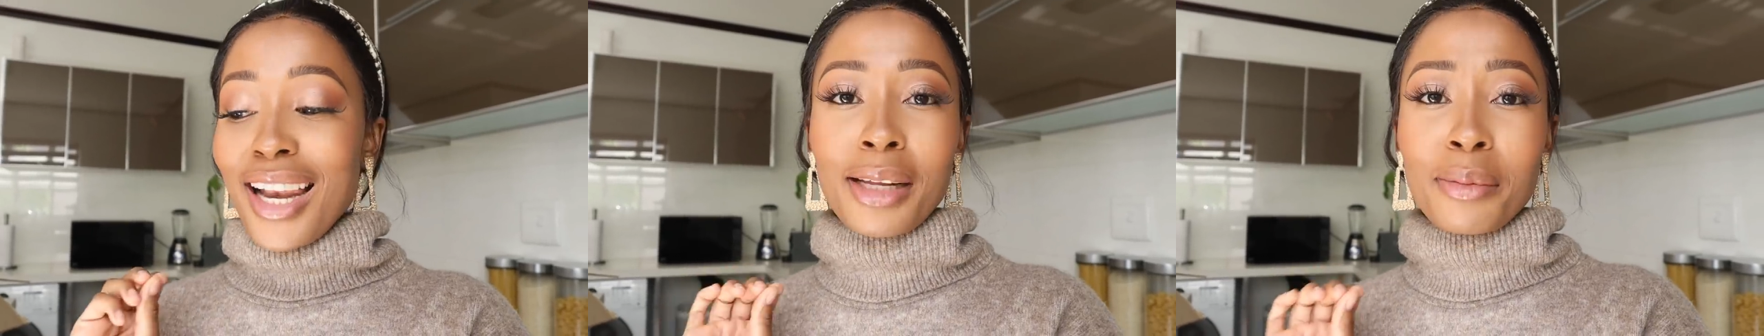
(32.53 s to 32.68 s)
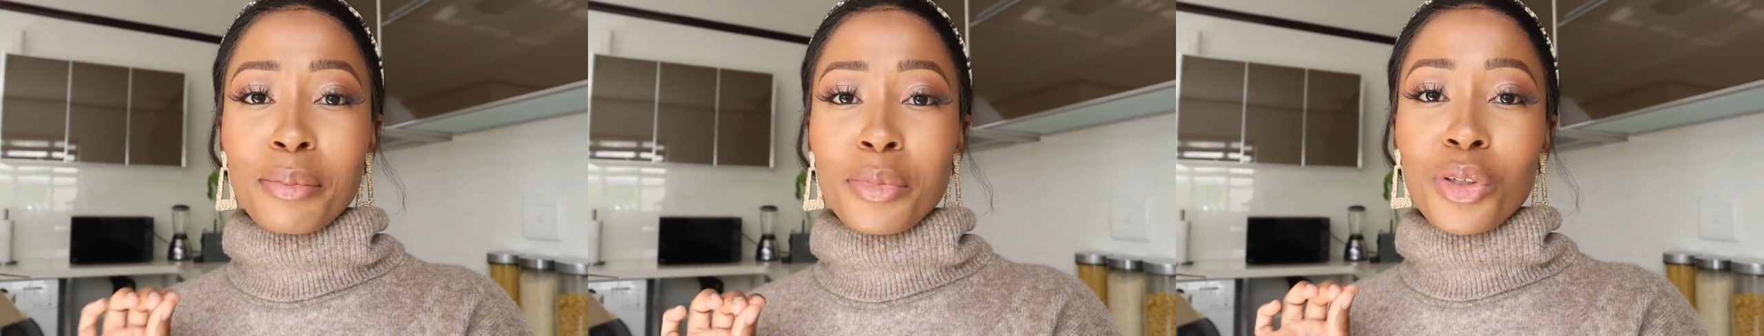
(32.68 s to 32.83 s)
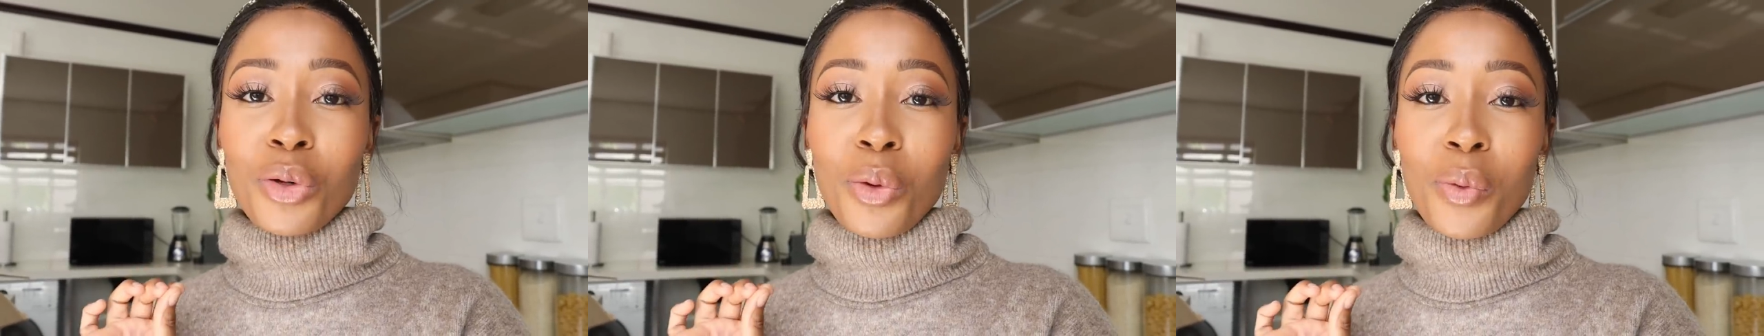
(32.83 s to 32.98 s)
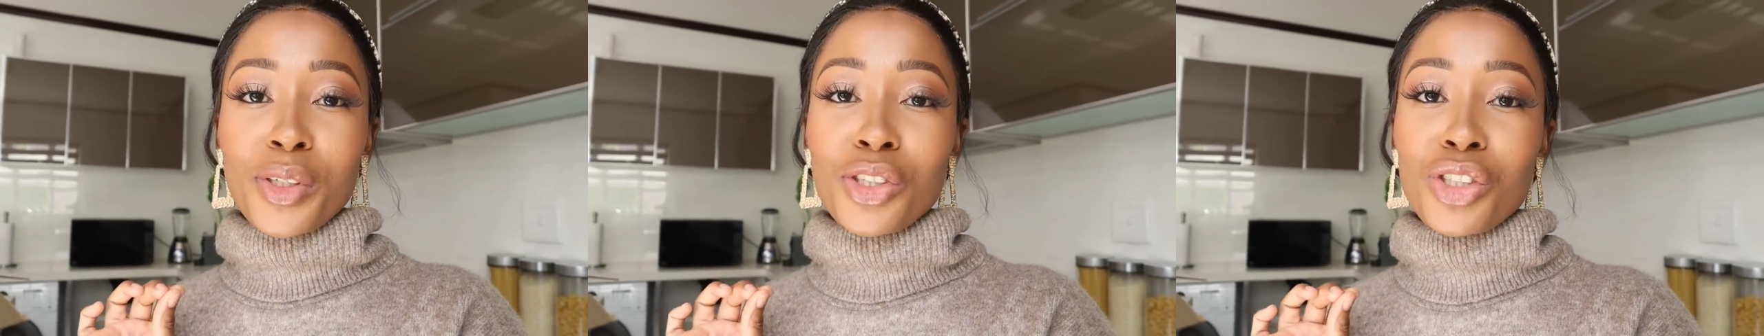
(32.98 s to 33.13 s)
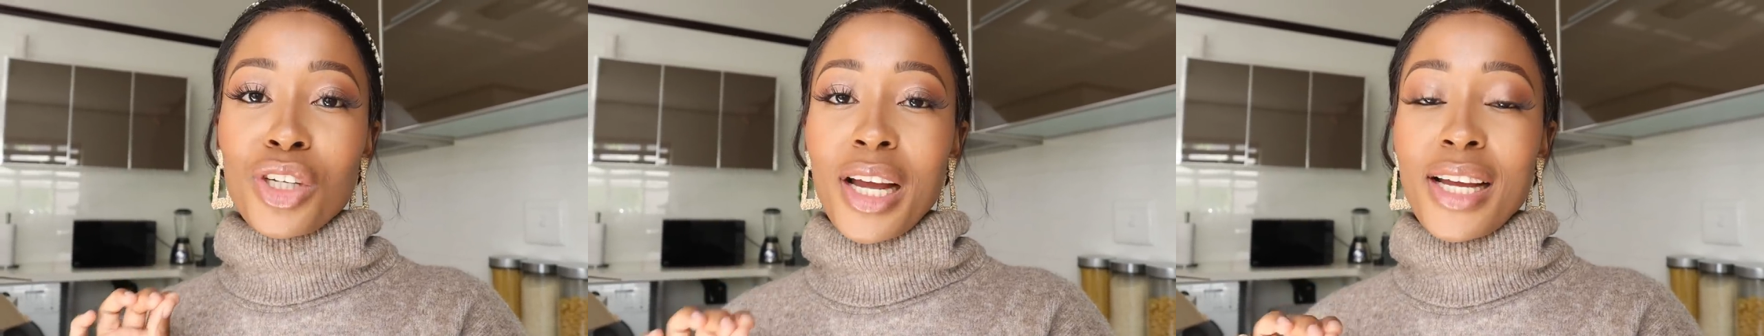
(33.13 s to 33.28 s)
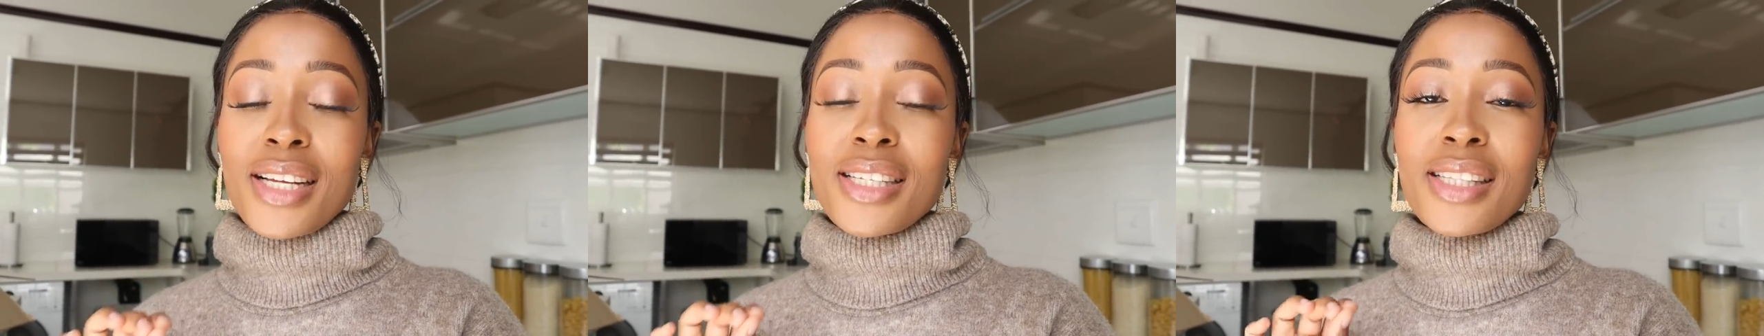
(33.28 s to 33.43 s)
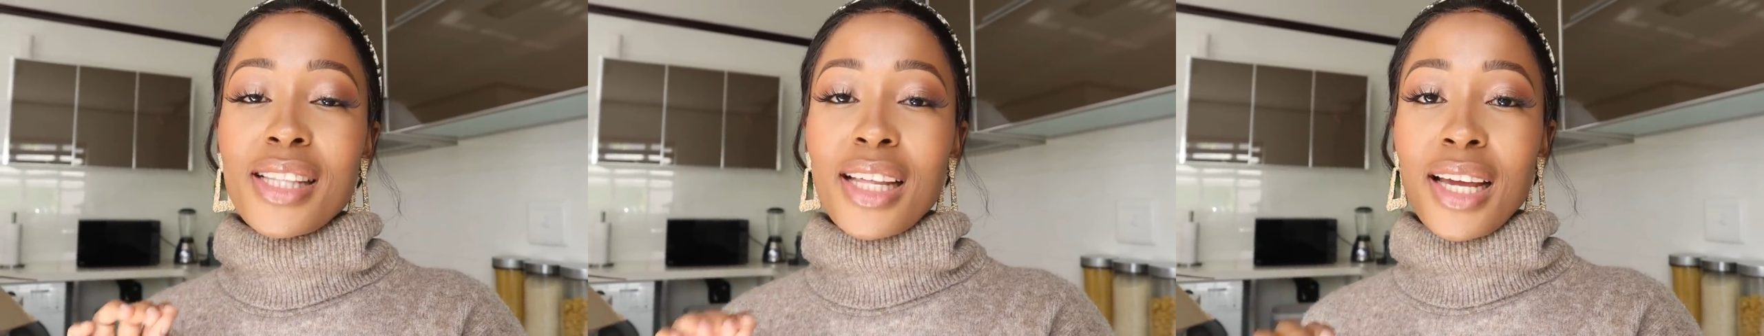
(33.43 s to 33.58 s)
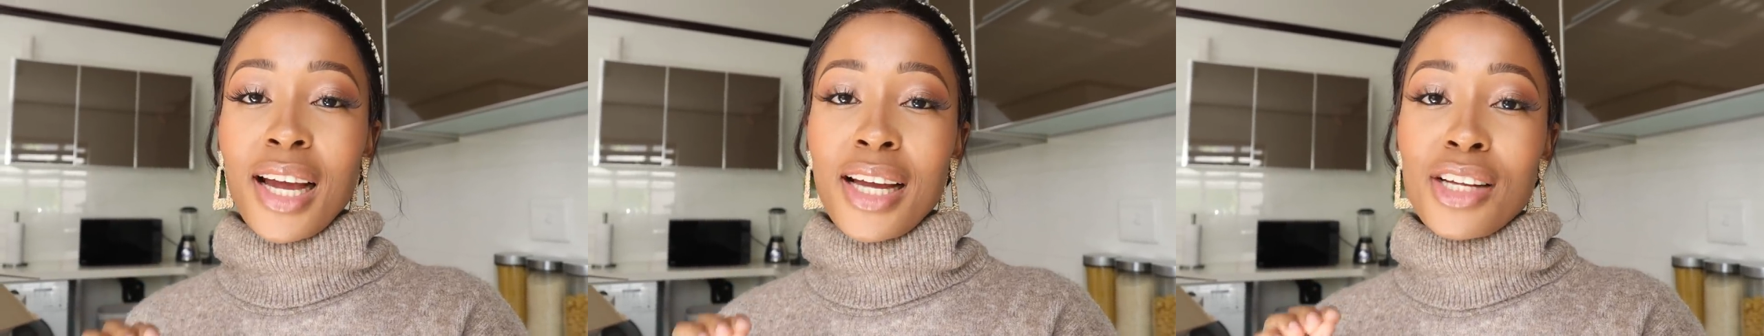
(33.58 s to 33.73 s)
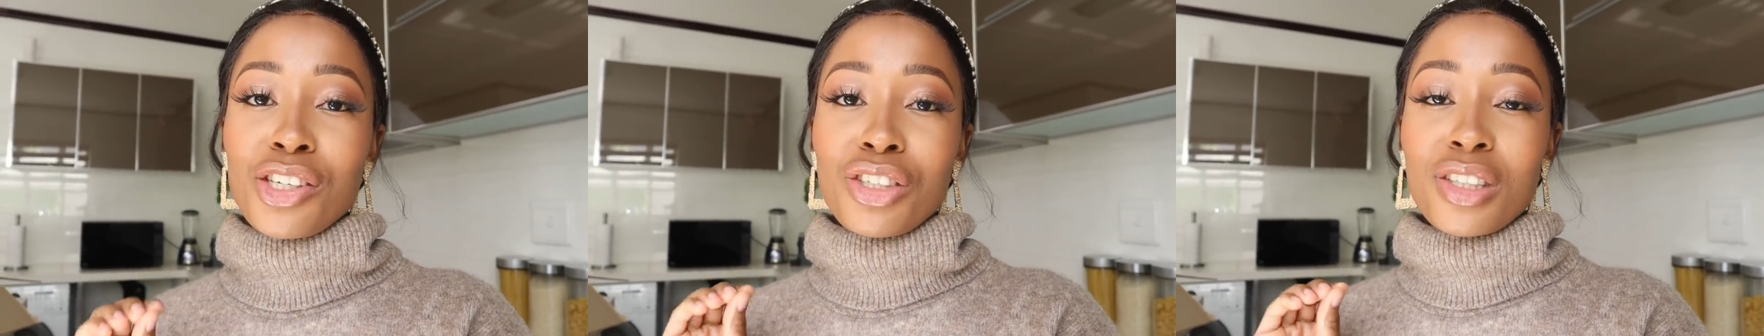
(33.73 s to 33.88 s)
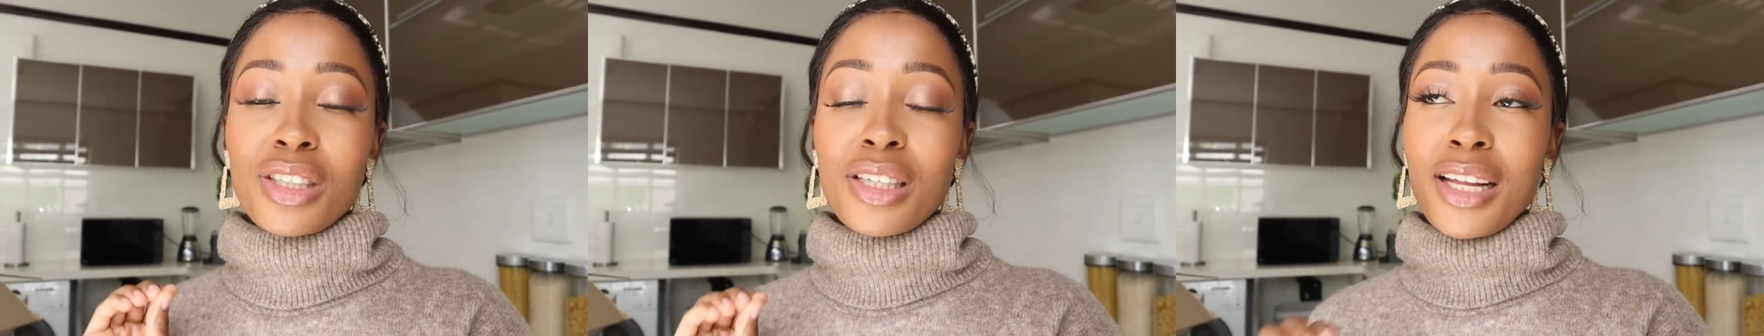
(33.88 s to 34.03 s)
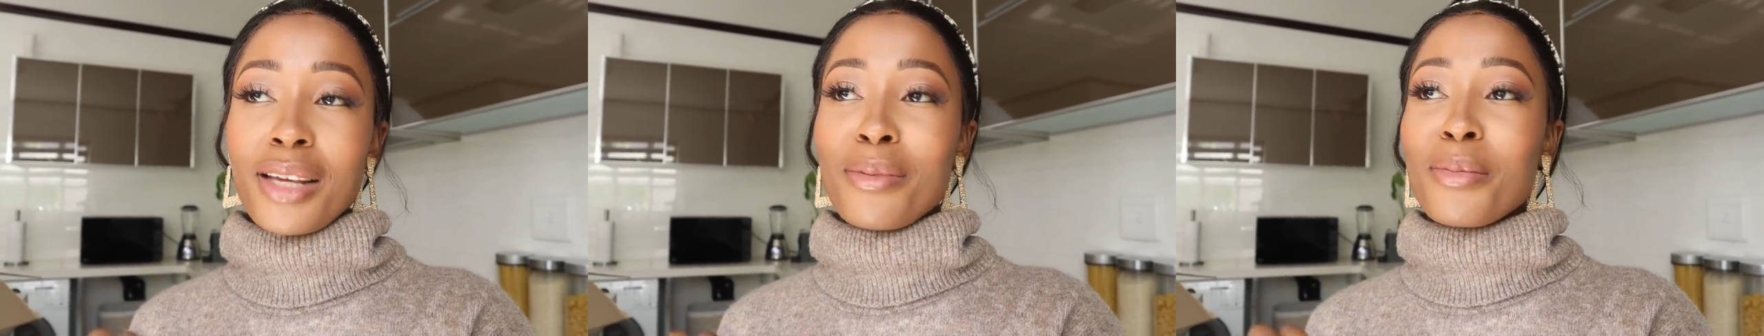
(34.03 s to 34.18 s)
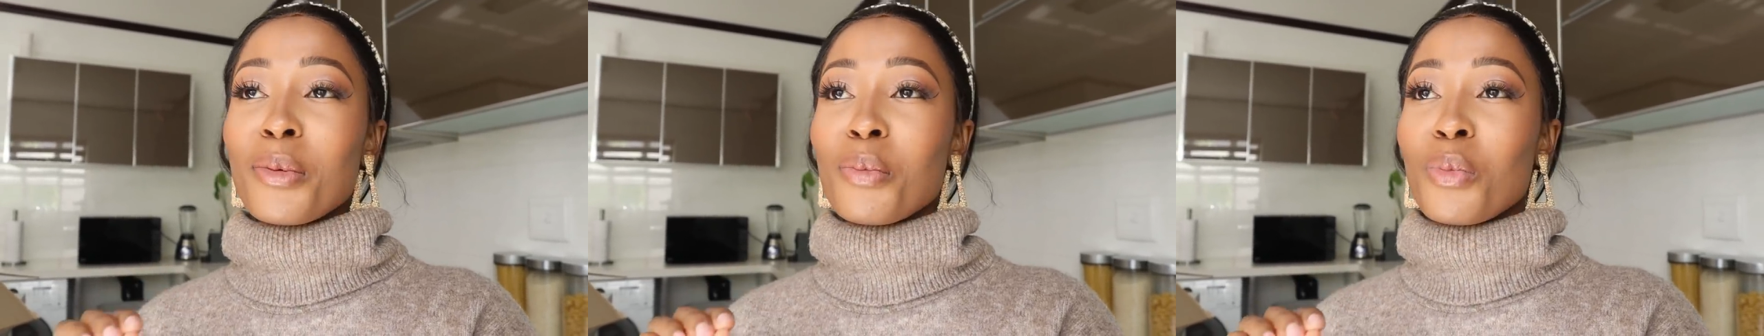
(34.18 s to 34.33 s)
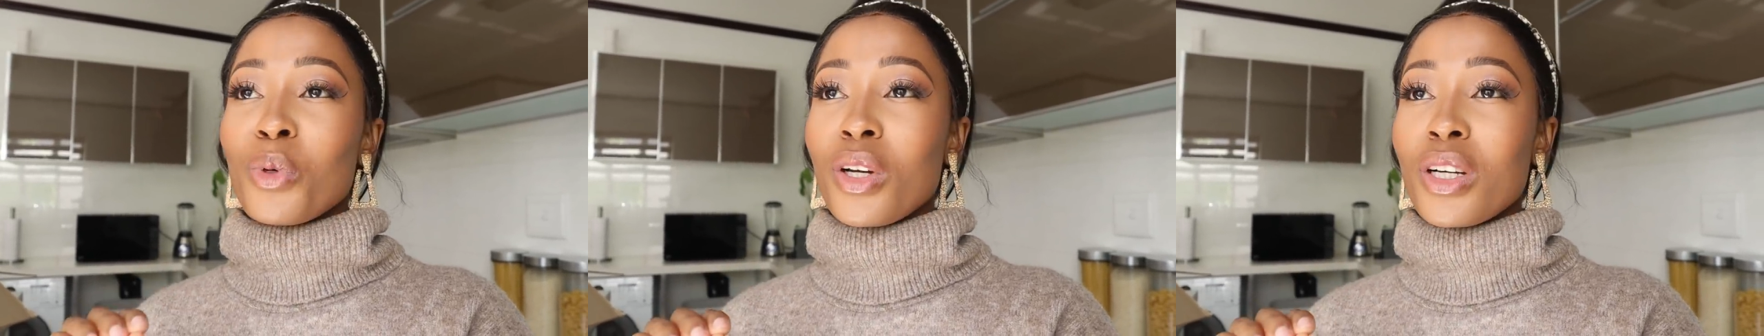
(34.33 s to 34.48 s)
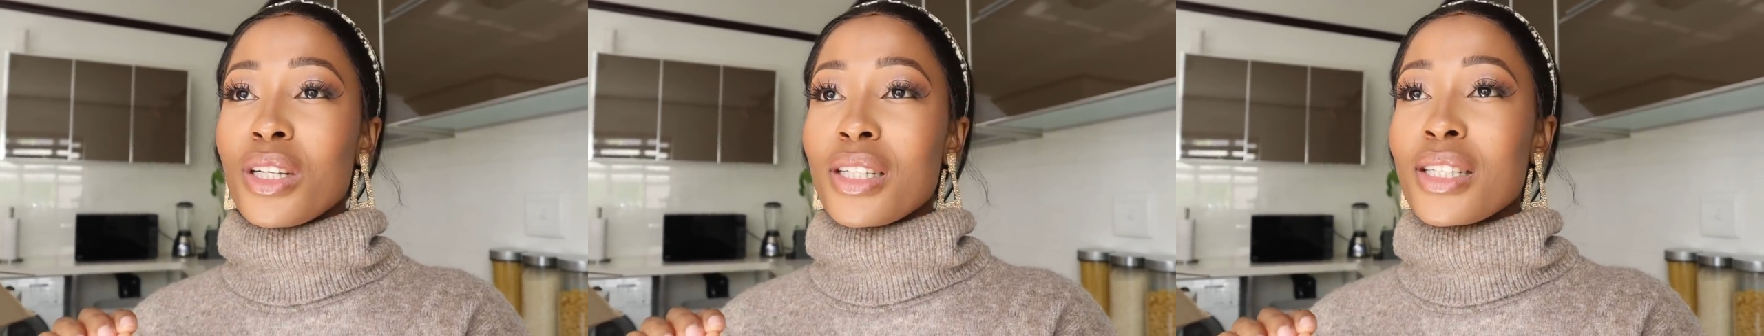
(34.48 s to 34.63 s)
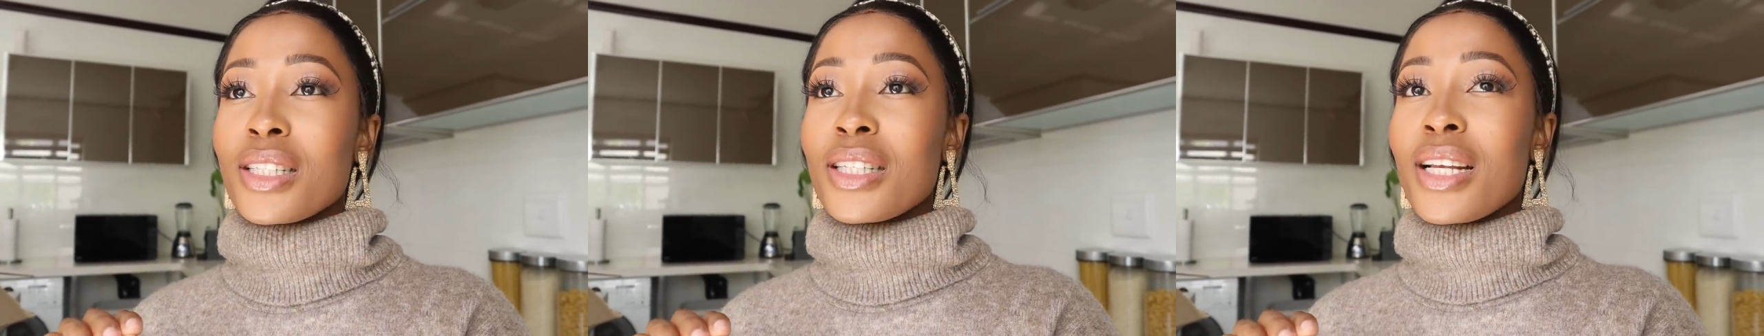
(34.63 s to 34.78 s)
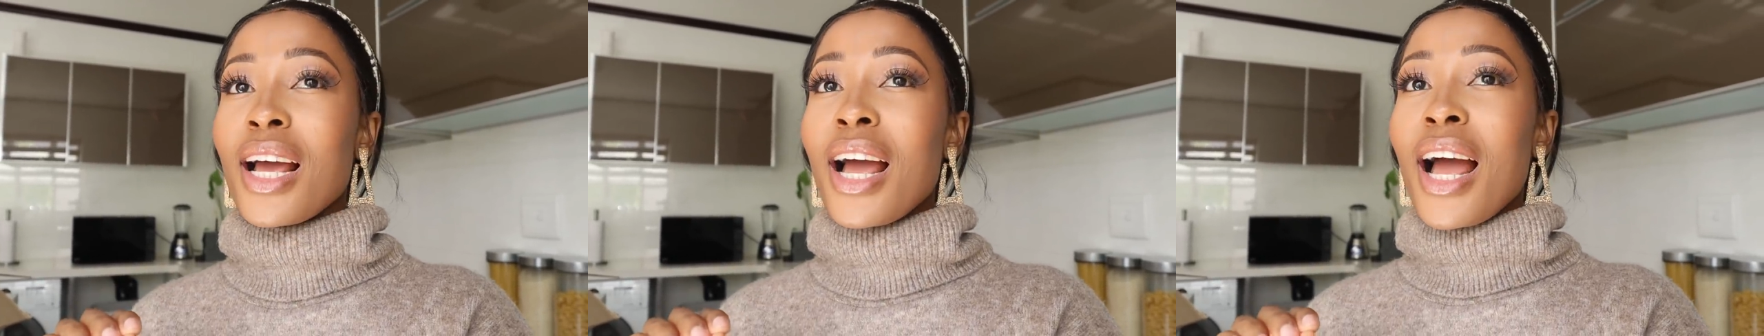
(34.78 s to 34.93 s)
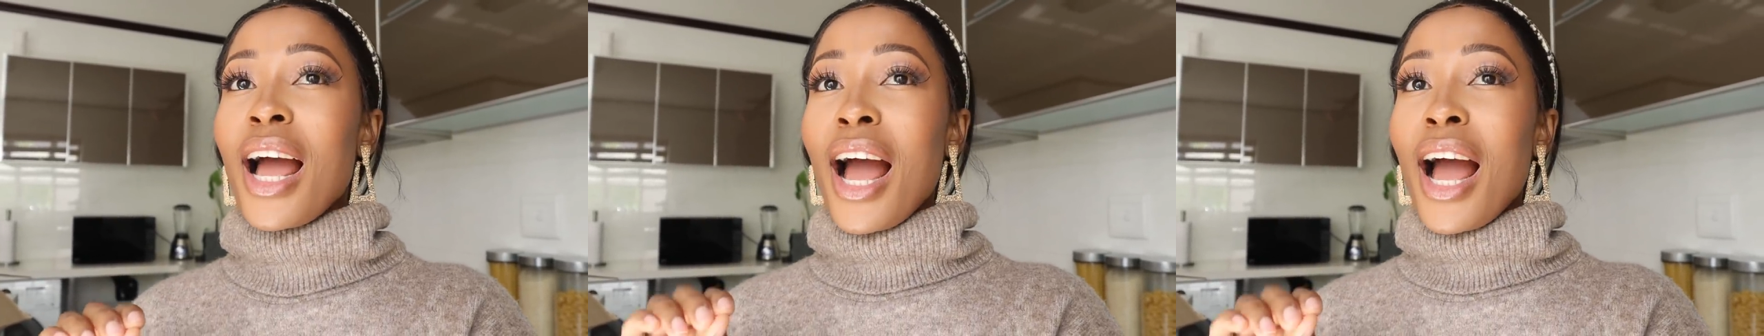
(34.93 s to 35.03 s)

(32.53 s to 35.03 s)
Let me know what you guys think I should name it, because